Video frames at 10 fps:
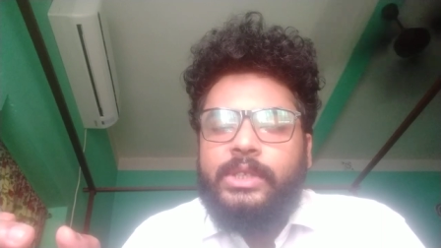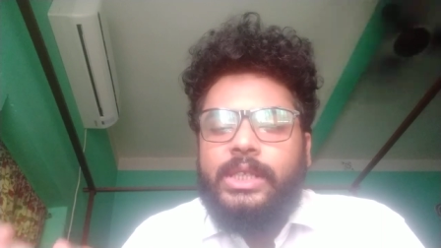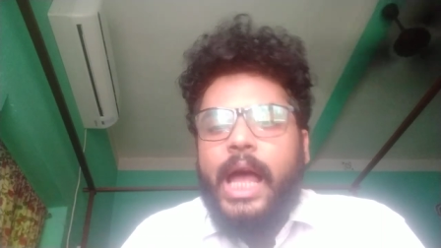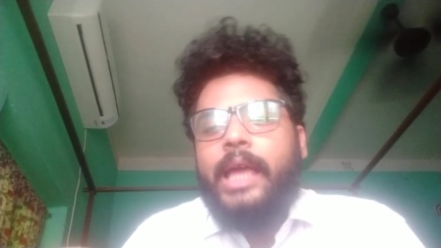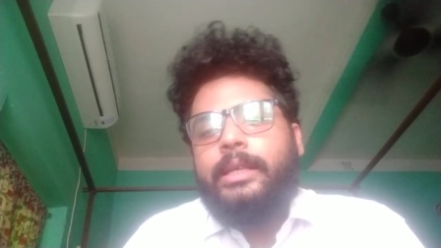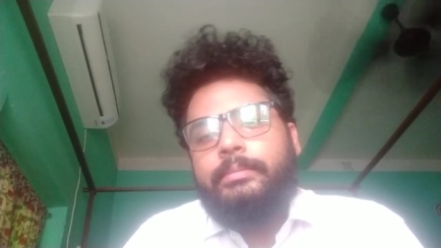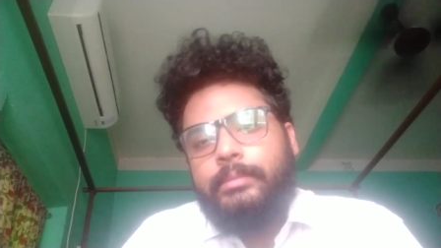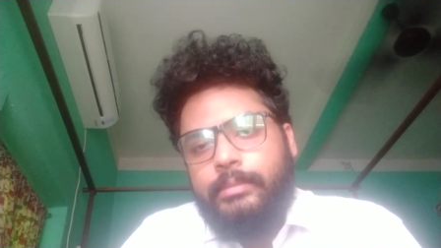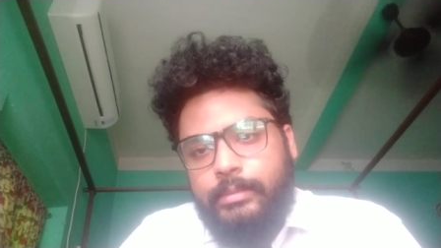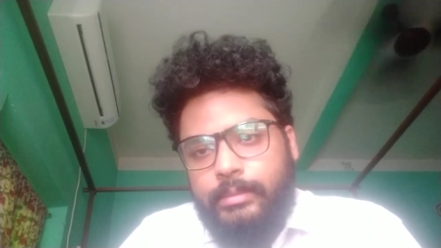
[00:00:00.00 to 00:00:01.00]
time
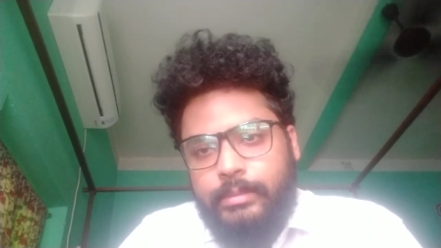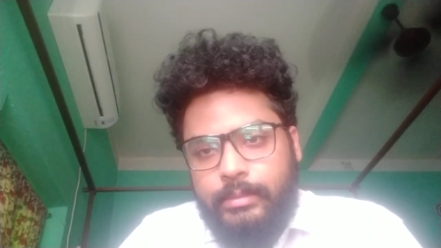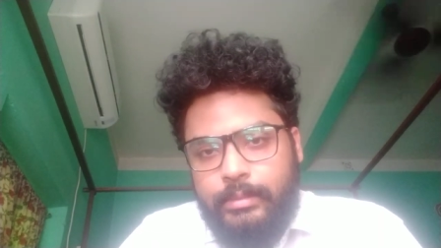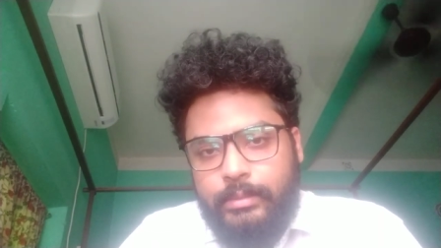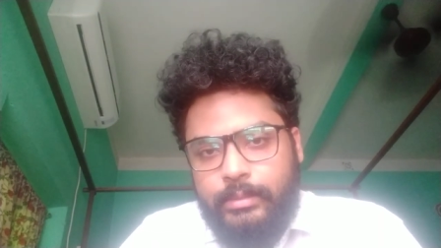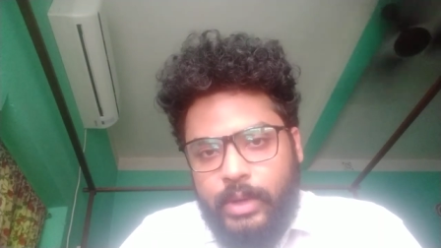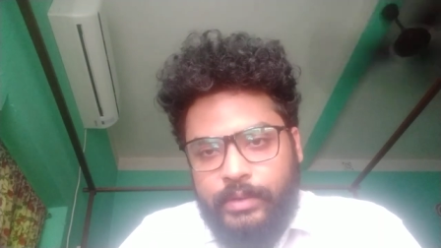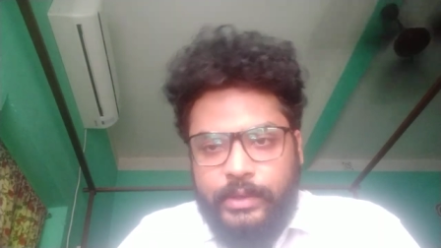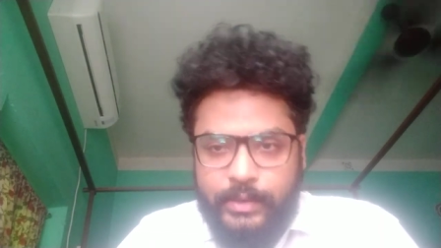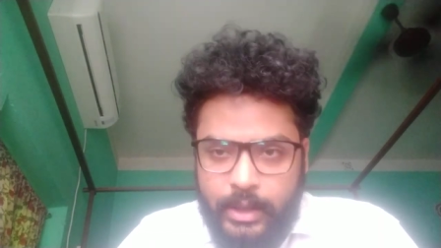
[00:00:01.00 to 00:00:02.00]

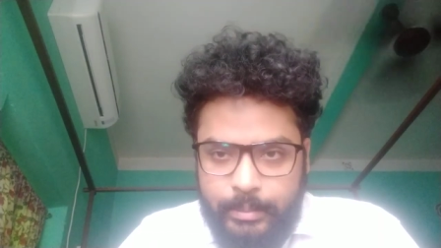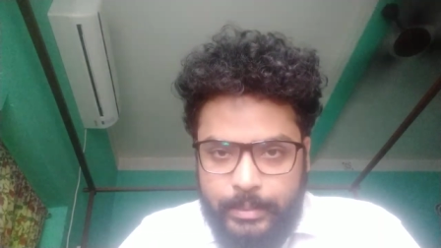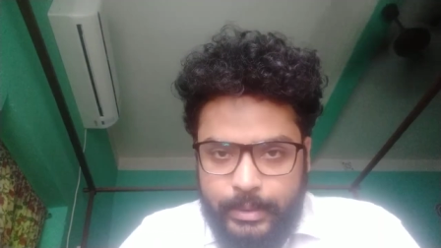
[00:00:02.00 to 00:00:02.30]
of a verb.